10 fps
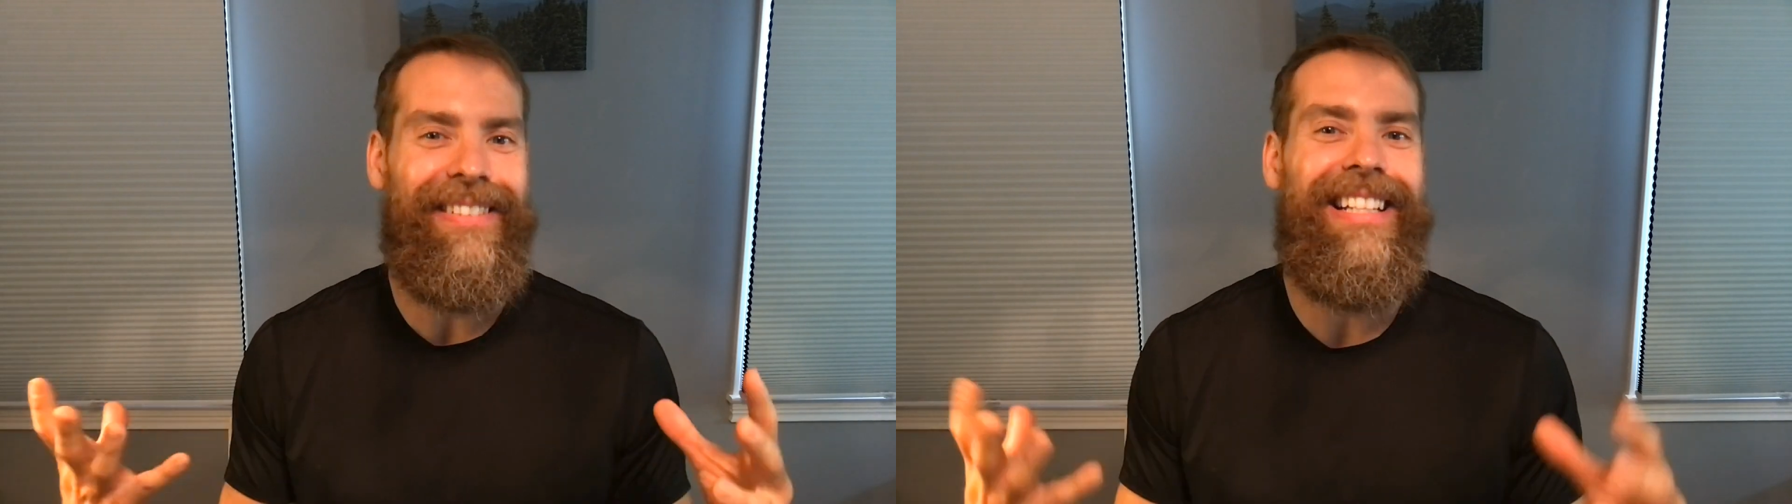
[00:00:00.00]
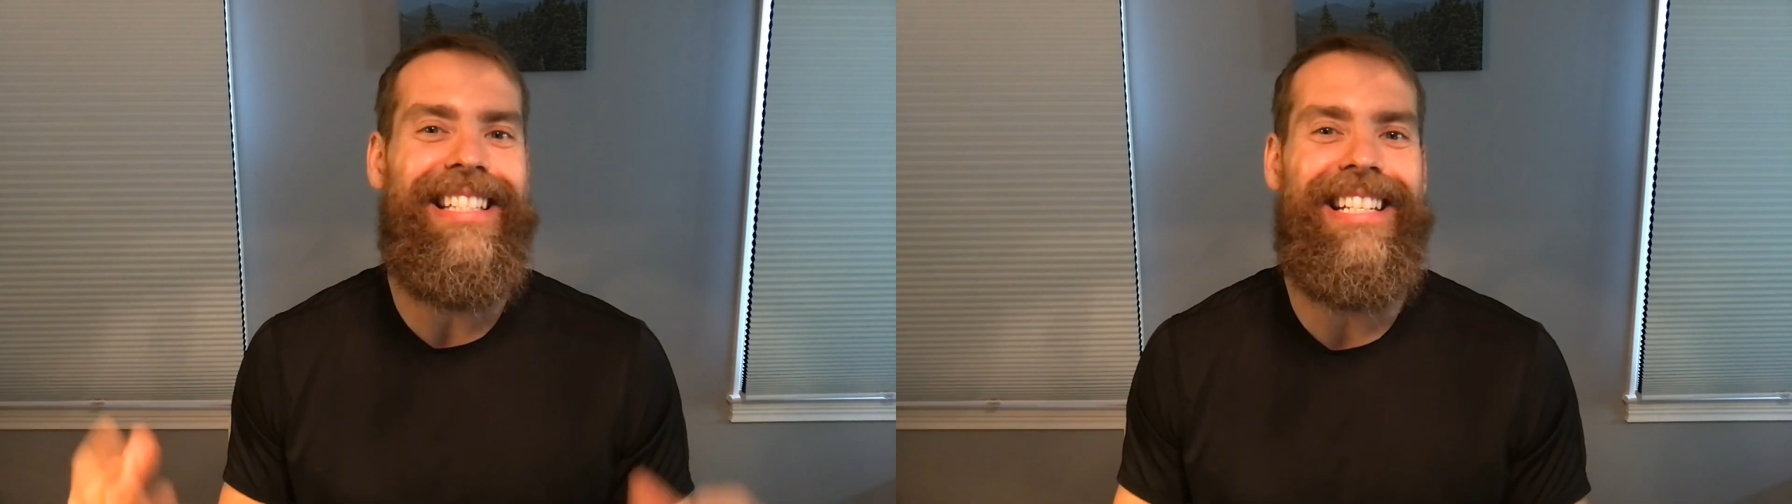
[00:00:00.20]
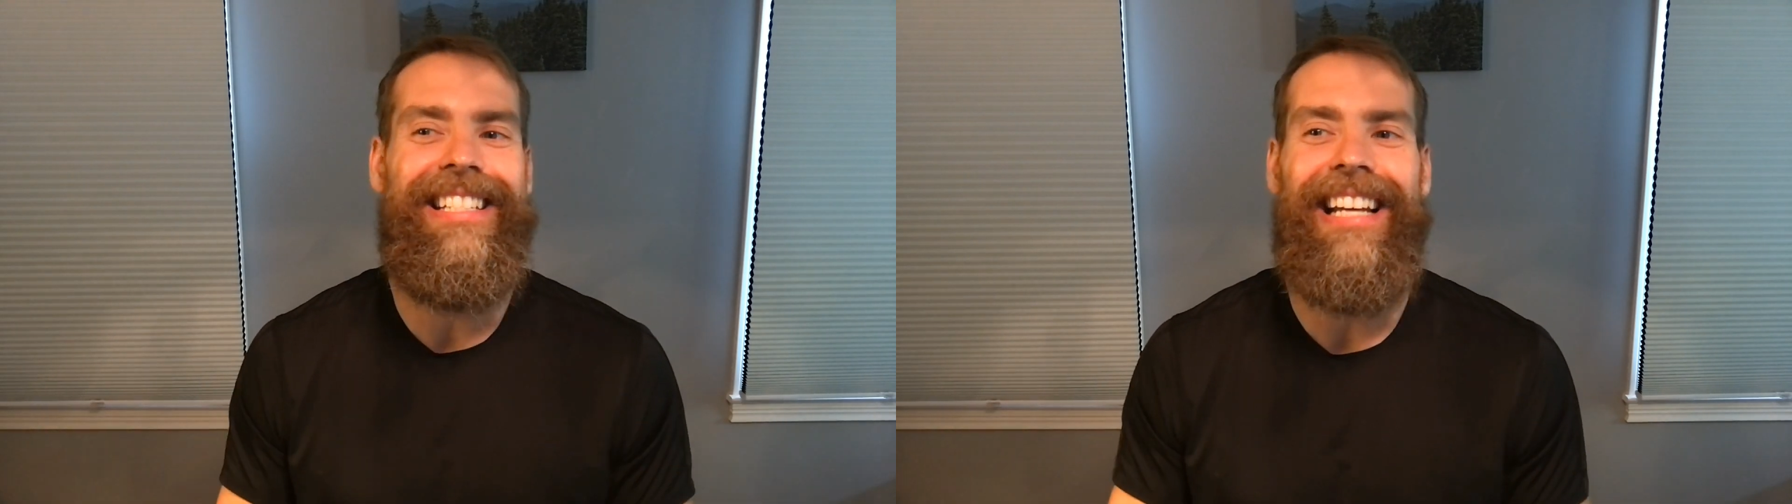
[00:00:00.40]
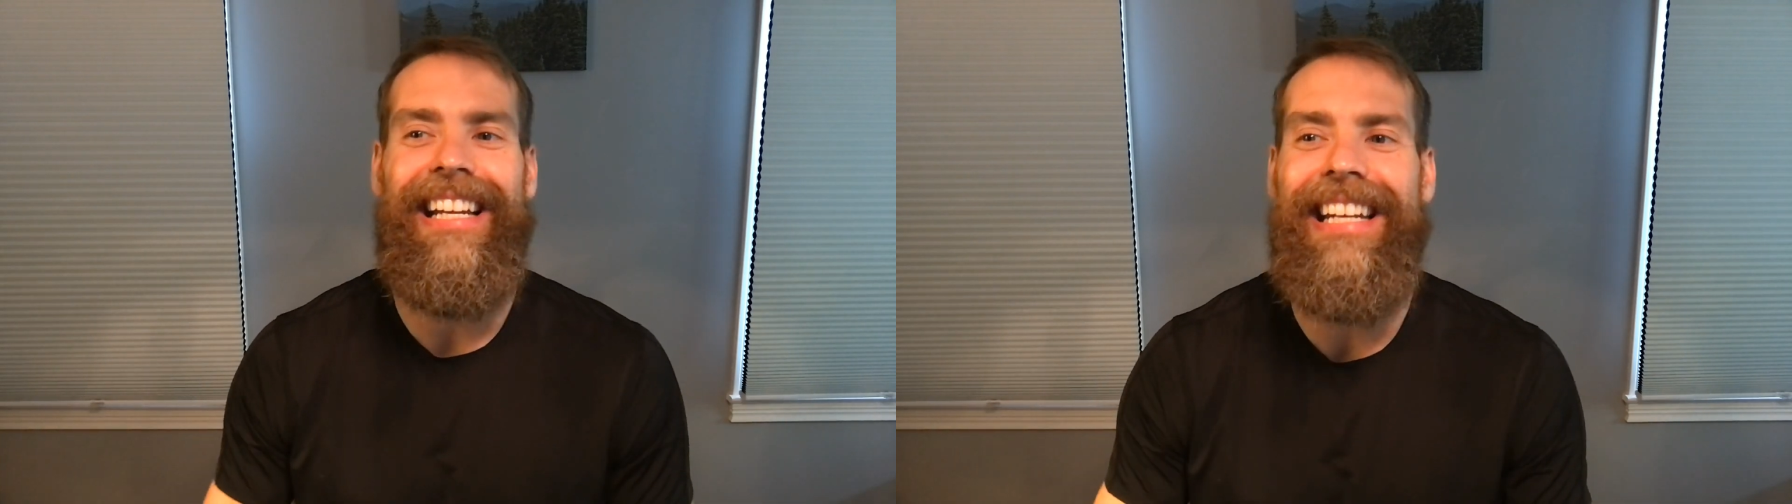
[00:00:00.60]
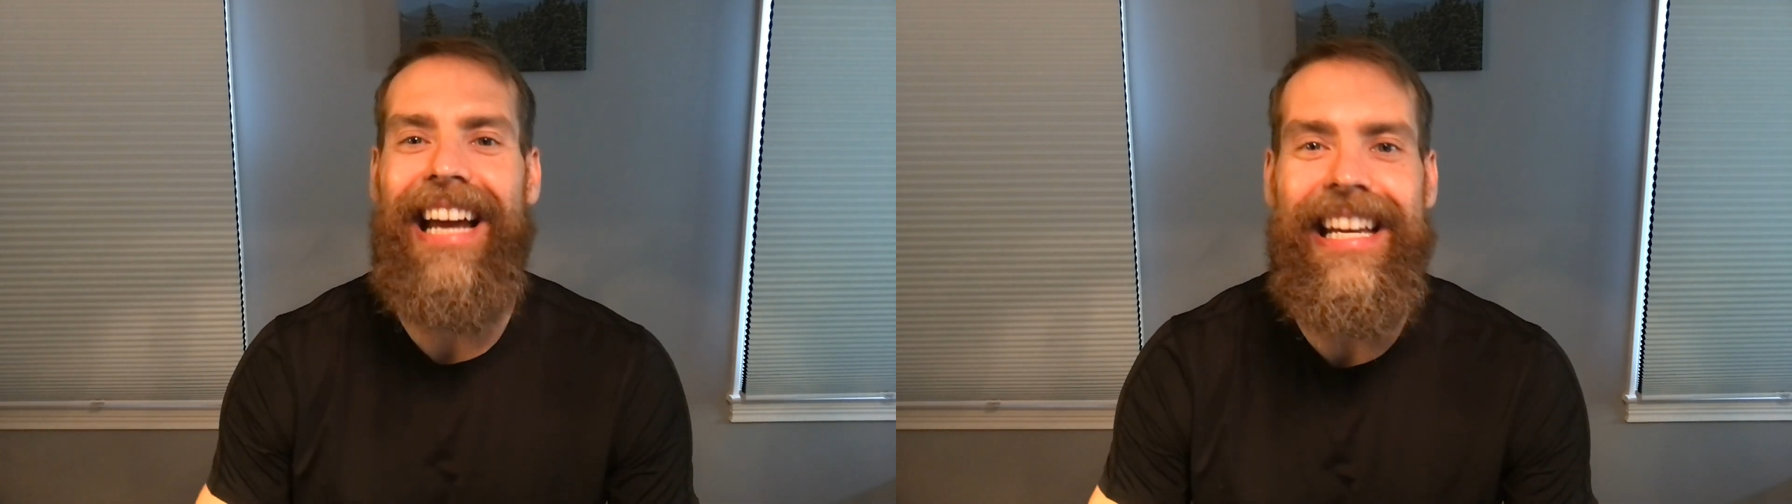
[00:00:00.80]
It's just a
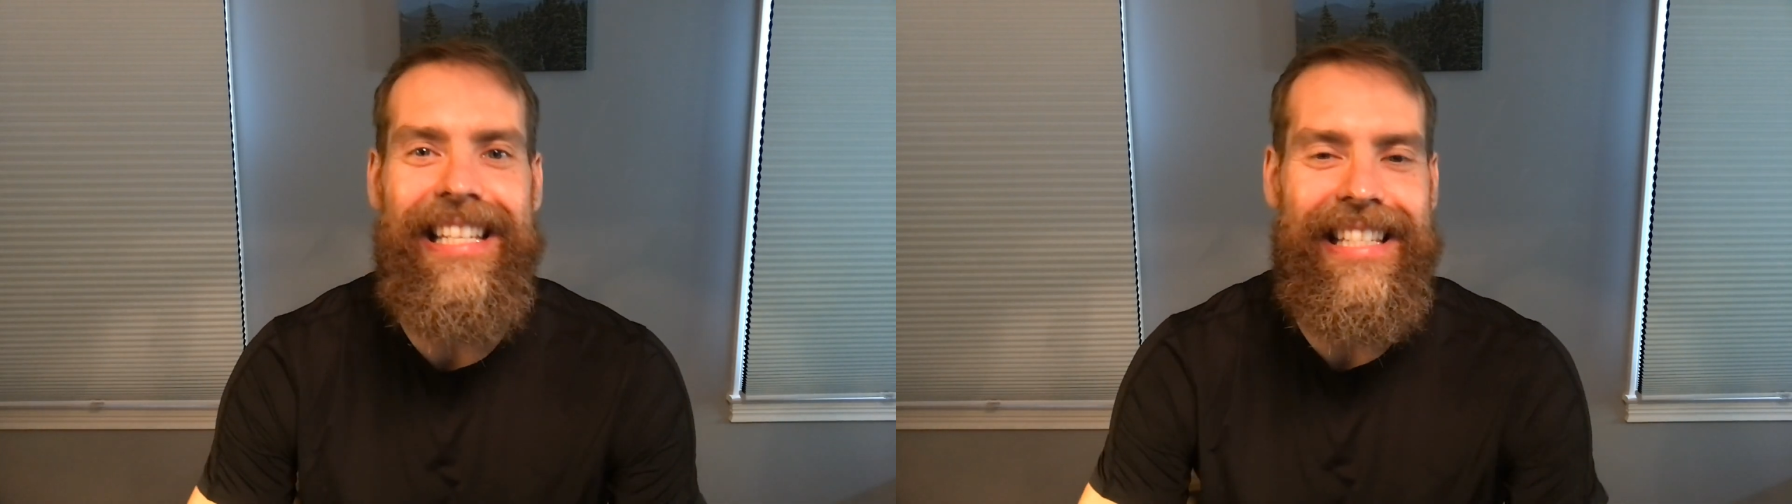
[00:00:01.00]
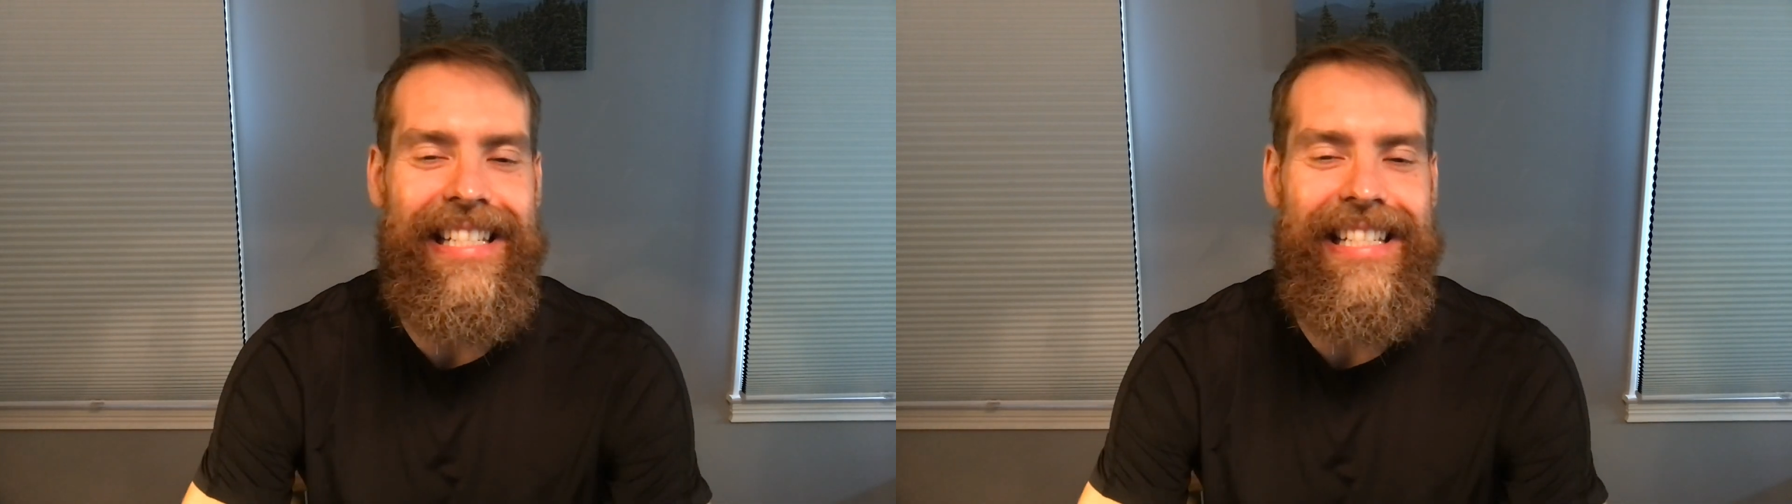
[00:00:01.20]
nice